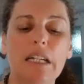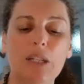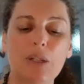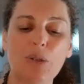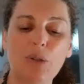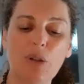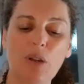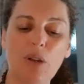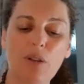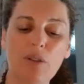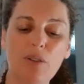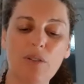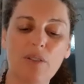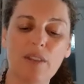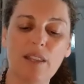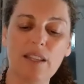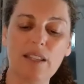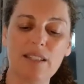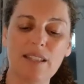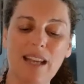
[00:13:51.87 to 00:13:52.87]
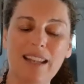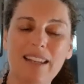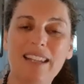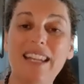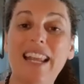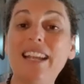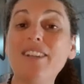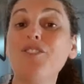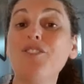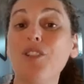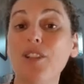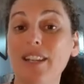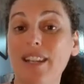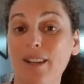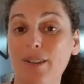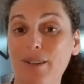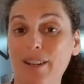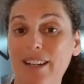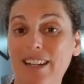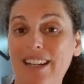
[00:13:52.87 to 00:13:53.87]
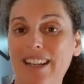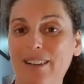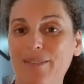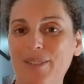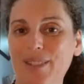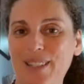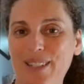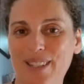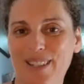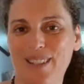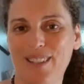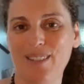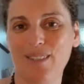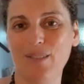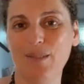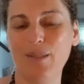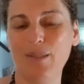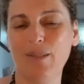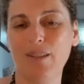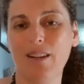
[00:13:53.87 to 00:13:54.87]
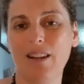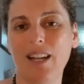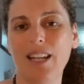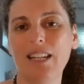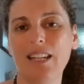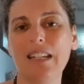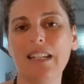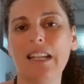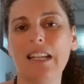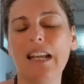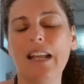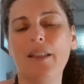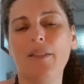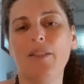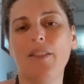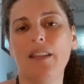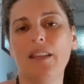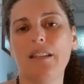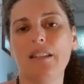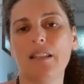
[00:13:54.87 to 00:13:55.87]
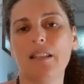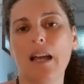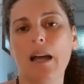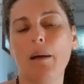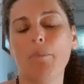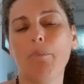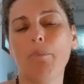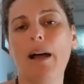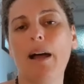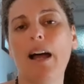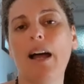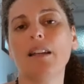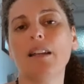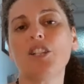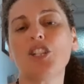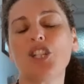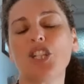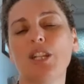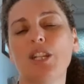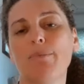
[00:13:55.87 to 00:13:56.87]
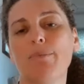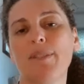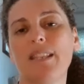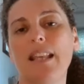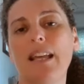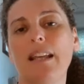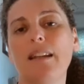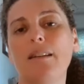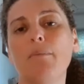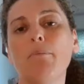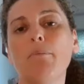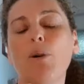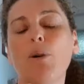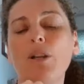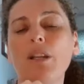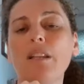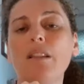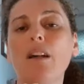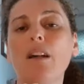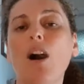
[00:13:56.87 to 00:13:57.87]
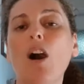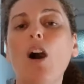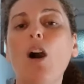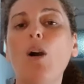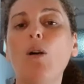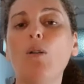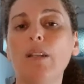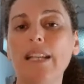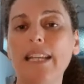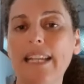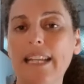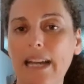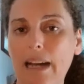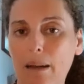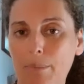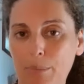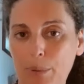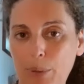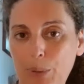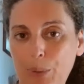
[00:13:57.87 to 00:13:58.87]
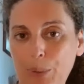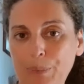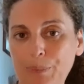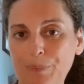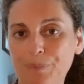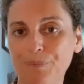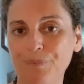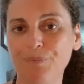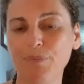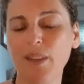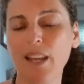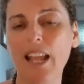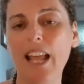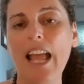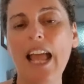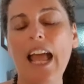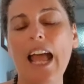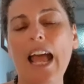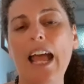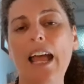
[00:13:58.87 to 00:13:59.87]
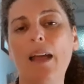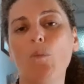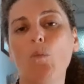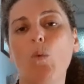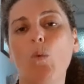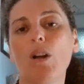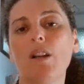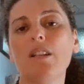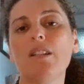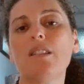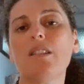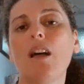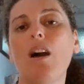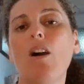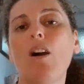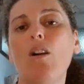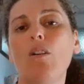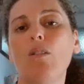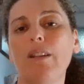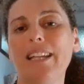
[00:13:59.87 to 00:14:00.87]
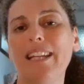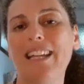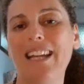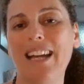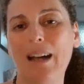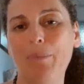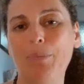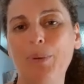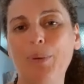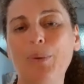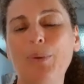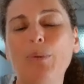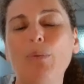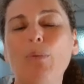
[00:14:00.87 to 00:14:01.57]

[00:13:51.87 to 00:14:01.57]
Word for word: You know, these are legendary lovers, all right? These are partnerships that embody the holy couple. And what is the holy couple?